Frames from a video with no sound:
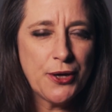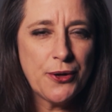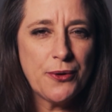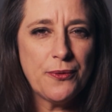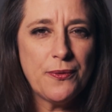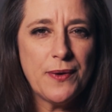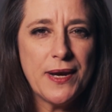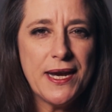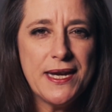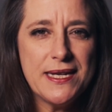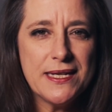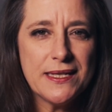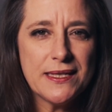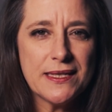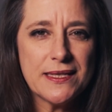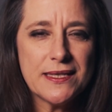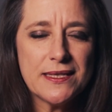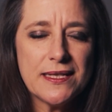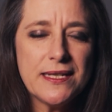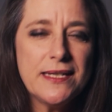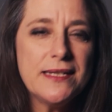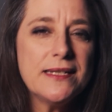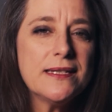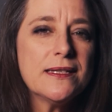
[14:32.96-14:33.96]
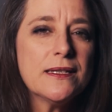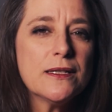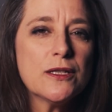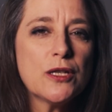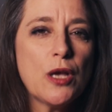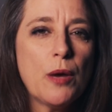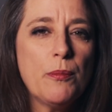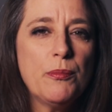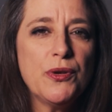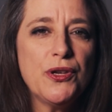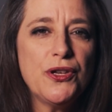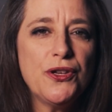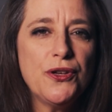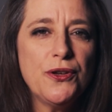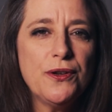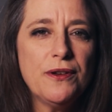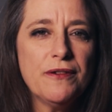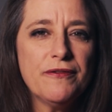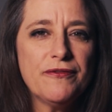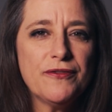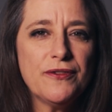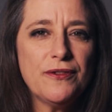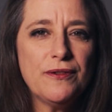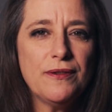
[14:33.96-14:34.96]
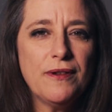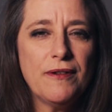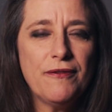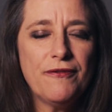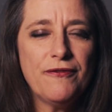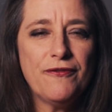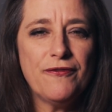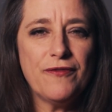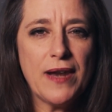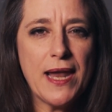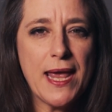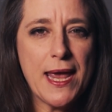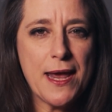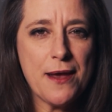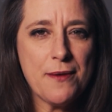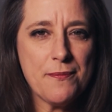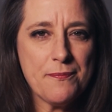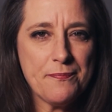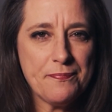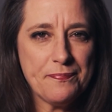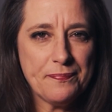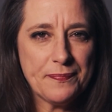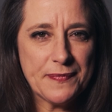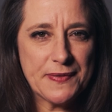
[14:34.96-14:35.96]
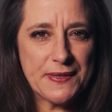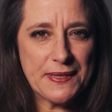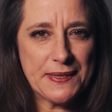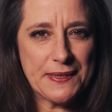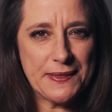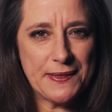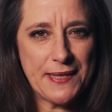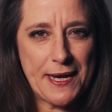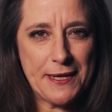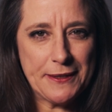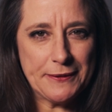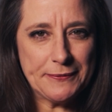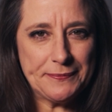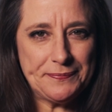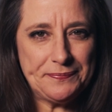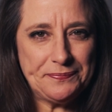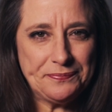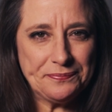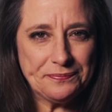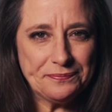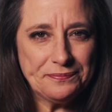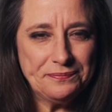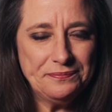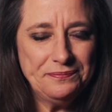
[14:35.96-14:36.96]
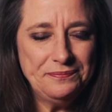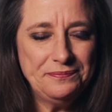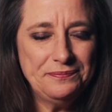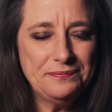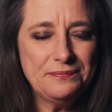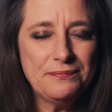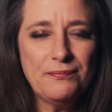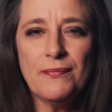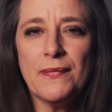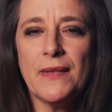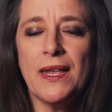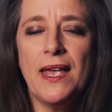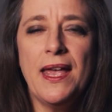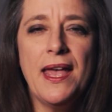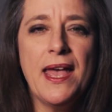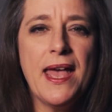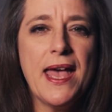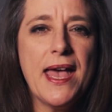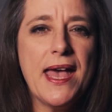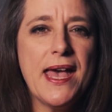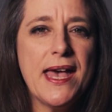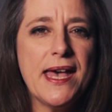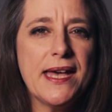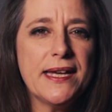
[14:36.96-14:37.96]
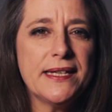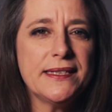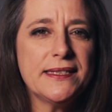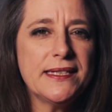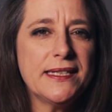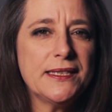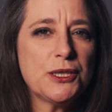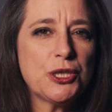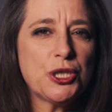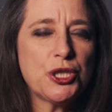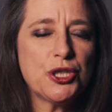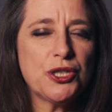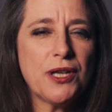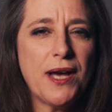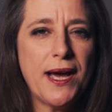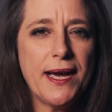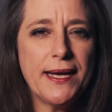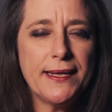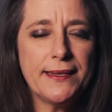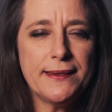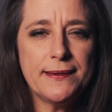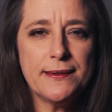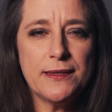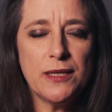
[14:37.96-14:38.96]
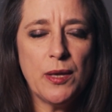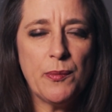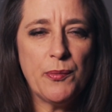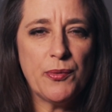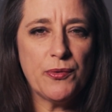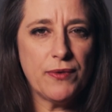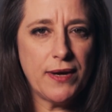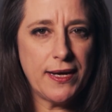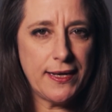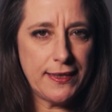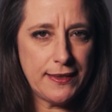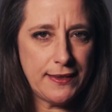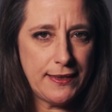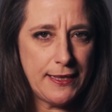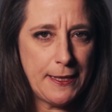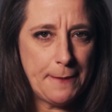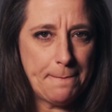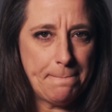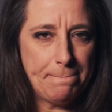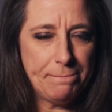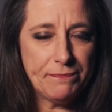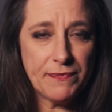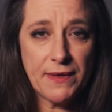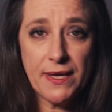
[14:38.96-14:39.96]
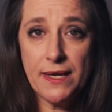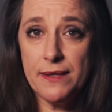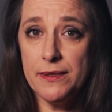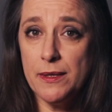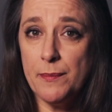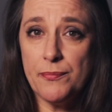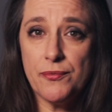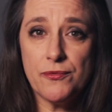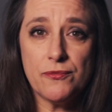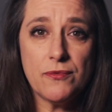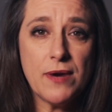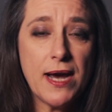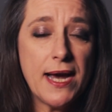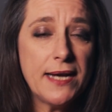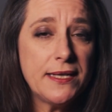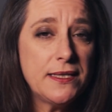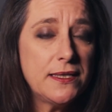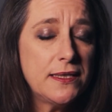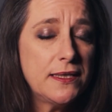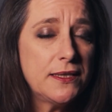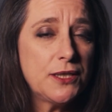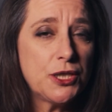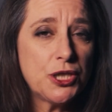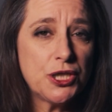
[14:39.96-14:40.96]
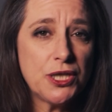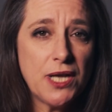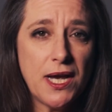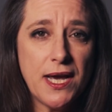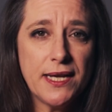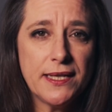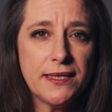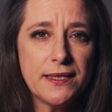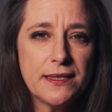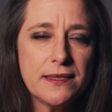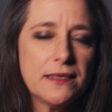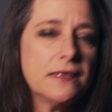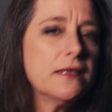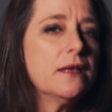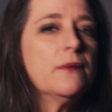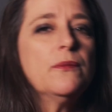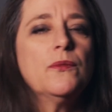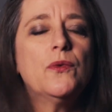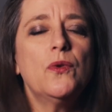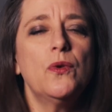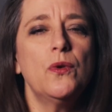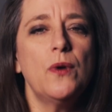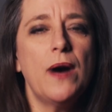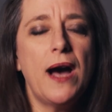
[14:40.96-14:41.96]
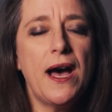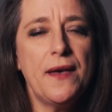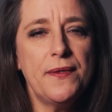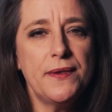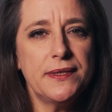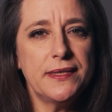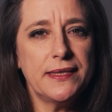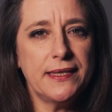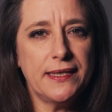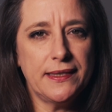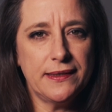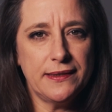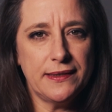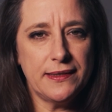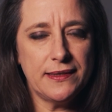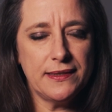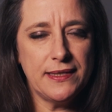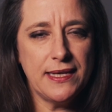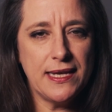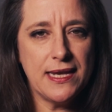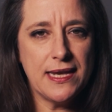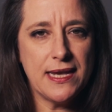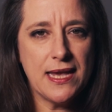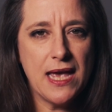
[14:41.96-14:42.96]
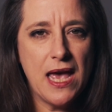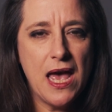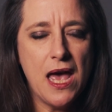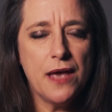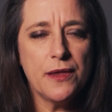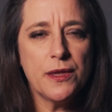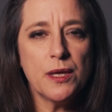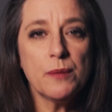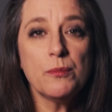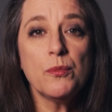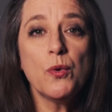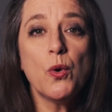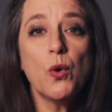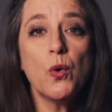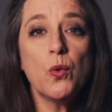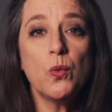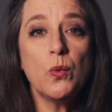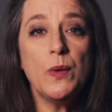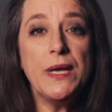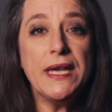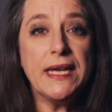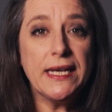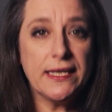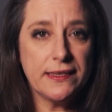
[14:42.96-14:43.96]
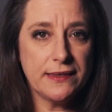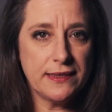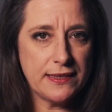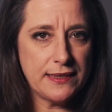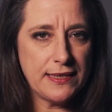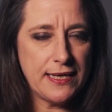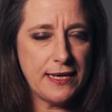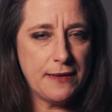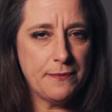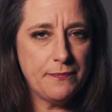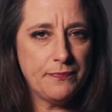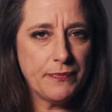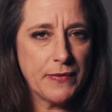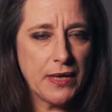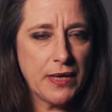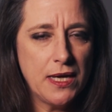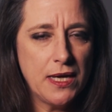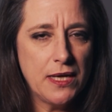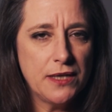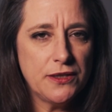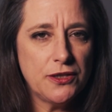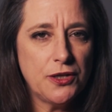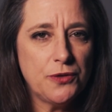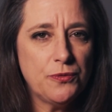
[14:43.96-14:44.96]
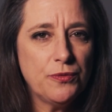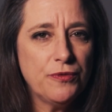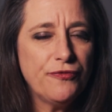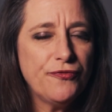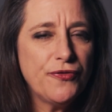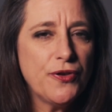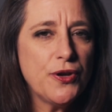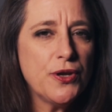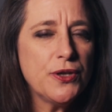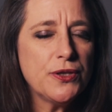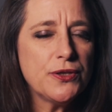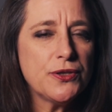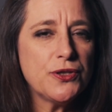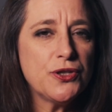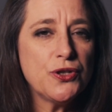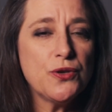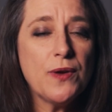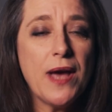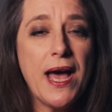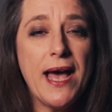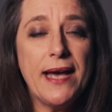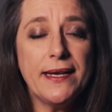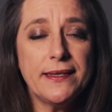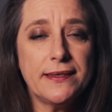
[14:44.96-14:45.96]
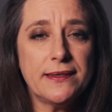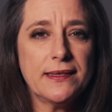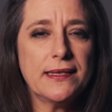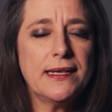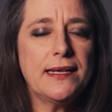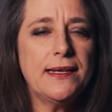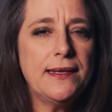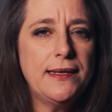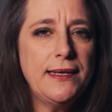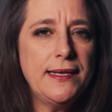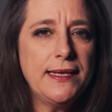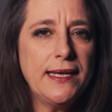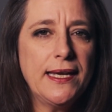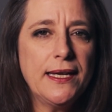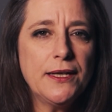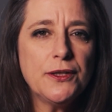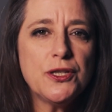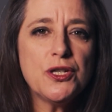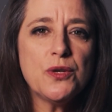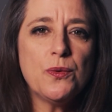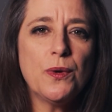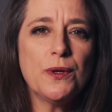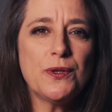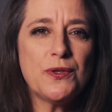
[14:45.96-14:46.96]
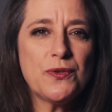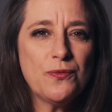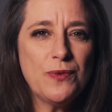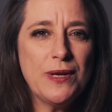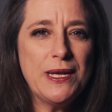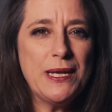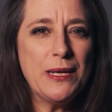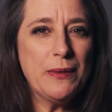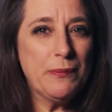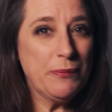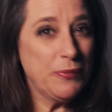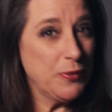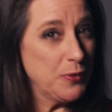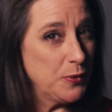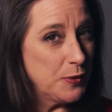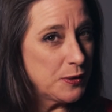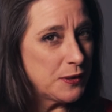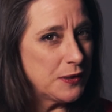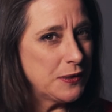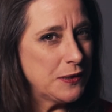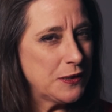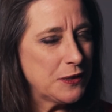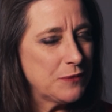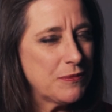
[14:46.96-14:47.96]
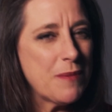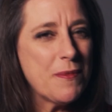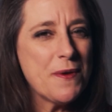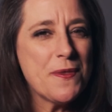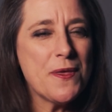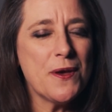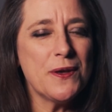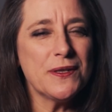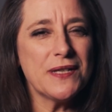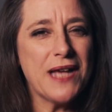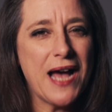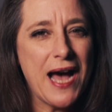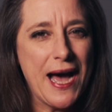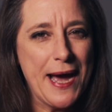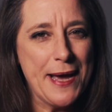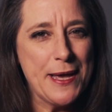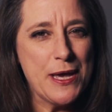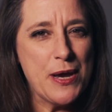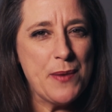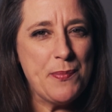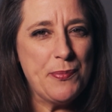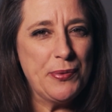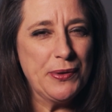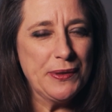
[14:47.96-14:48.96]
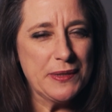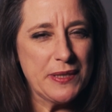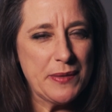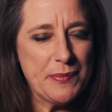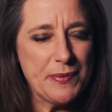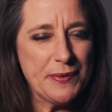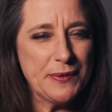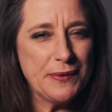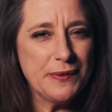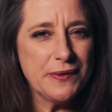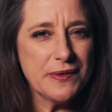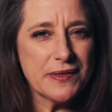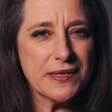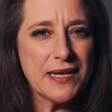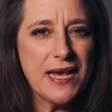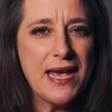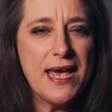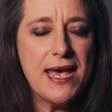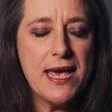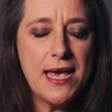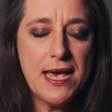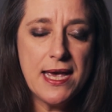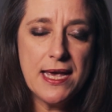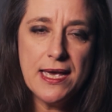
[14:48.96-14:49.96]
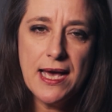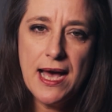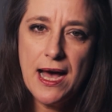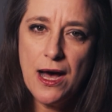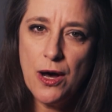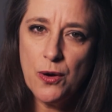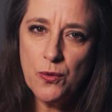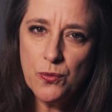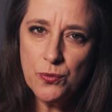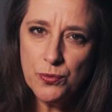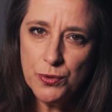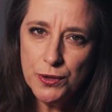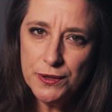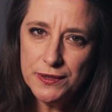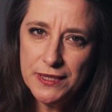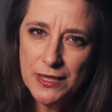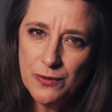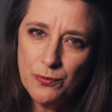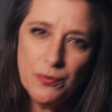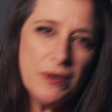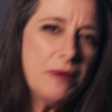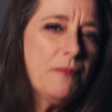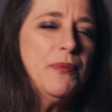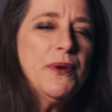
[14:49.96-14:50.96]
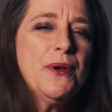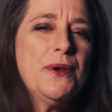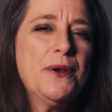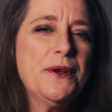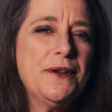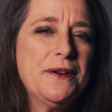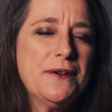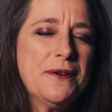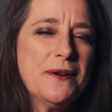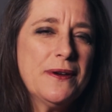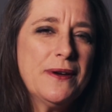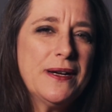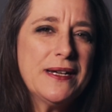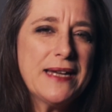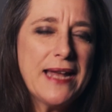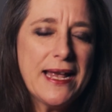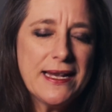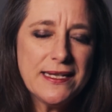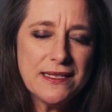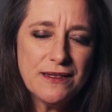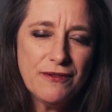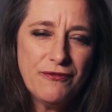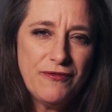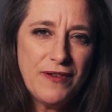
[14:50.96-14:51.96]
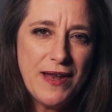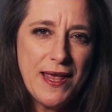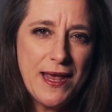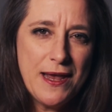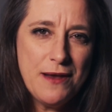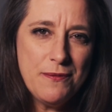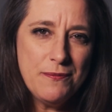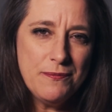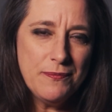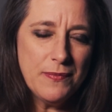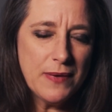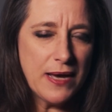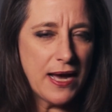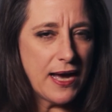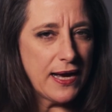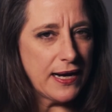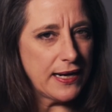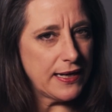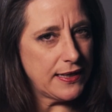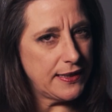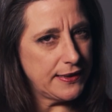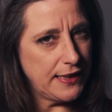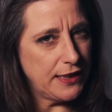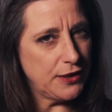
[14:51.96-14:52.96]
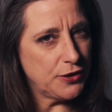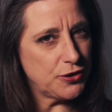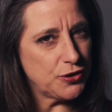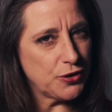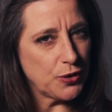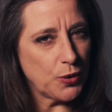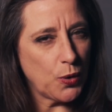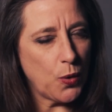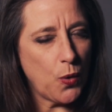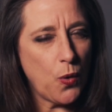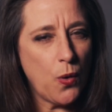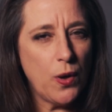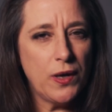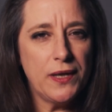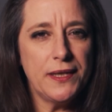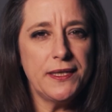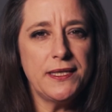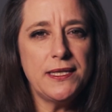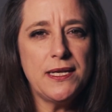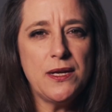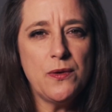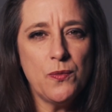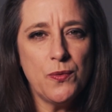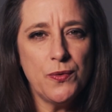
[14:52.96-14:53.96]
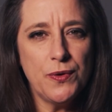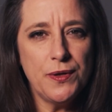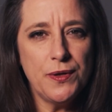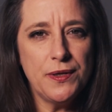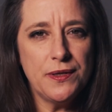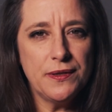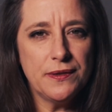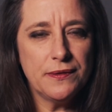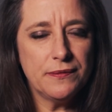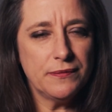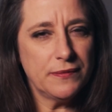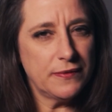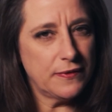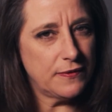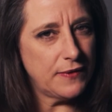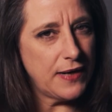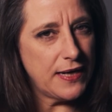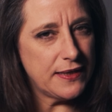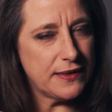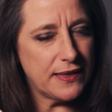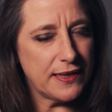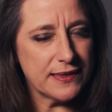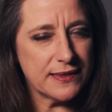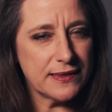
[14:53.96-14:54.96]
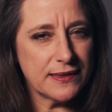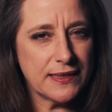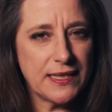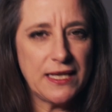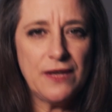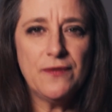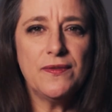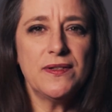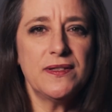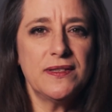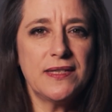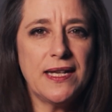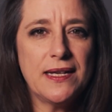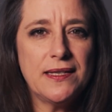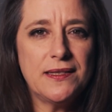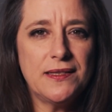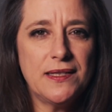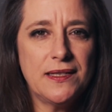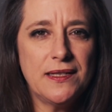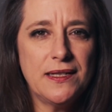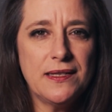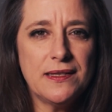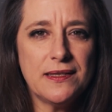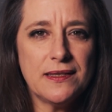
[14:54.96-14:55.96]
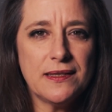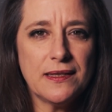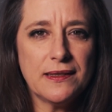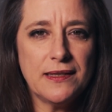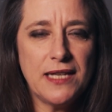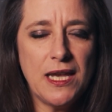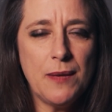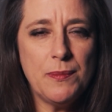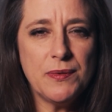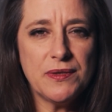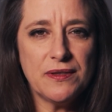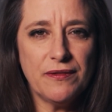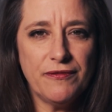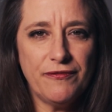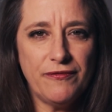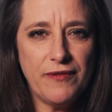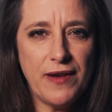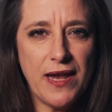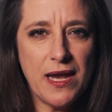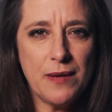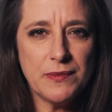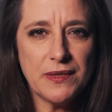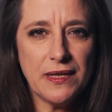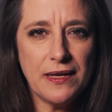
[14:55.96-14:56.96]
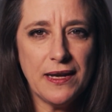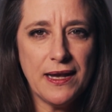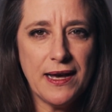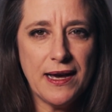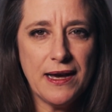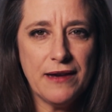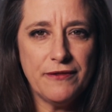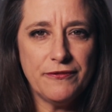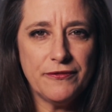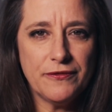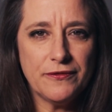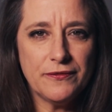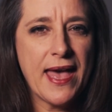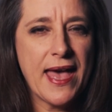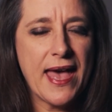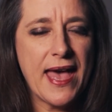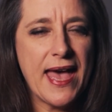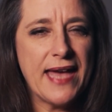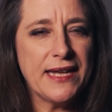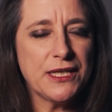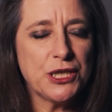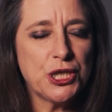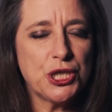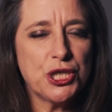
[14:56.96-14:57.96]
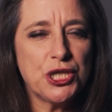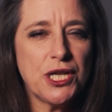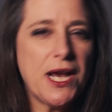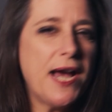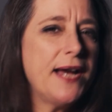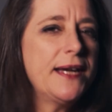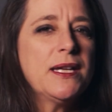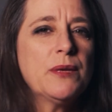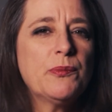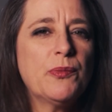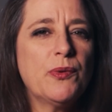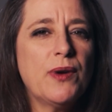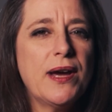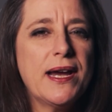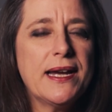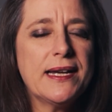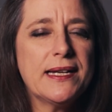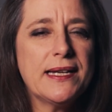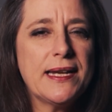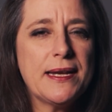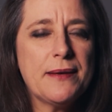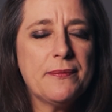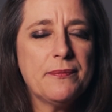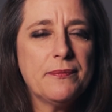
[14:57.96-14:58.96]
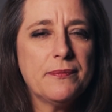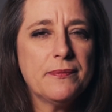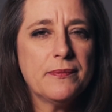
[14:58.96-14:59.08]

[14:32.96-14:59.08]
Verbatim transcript: Radiance is this beautiful flame, it's the sun, and it shines brightly, and the brighter it shines, the more others can see, the more we can see. So it refers to us clinging to what's really important. Remember those higher principles, our wood that we burn, right, as the flame, clinging to quality wood, all right, that gives sustenance, it keeps the flames alive, and shining brightly